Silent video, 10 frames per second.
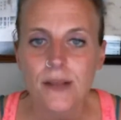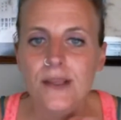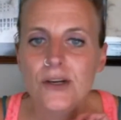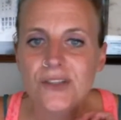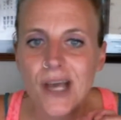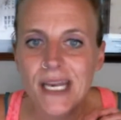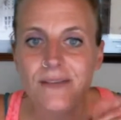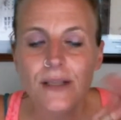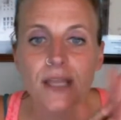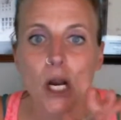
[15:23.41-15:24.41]
There's not
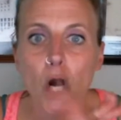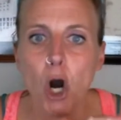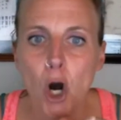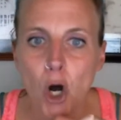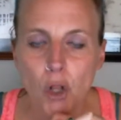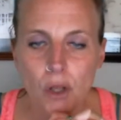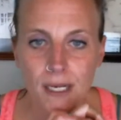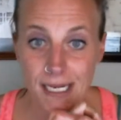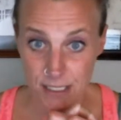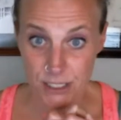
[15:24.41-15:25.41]
even,
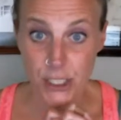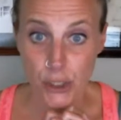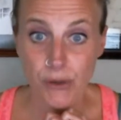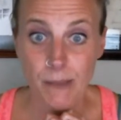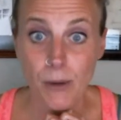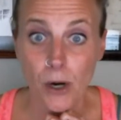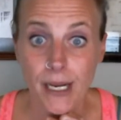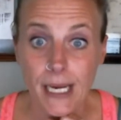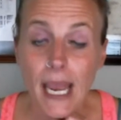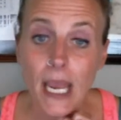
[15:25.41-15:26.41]
it's the
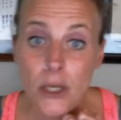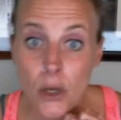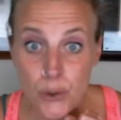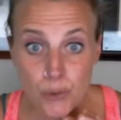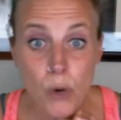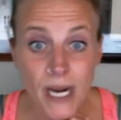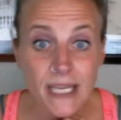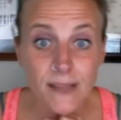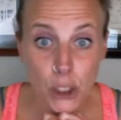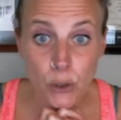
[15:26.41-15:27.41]
uniparty. And you know who's
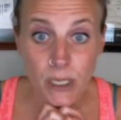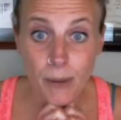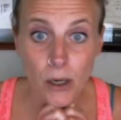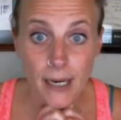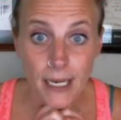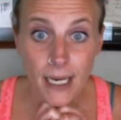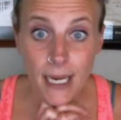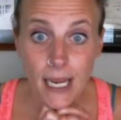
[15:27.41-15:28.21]
running the uniparty?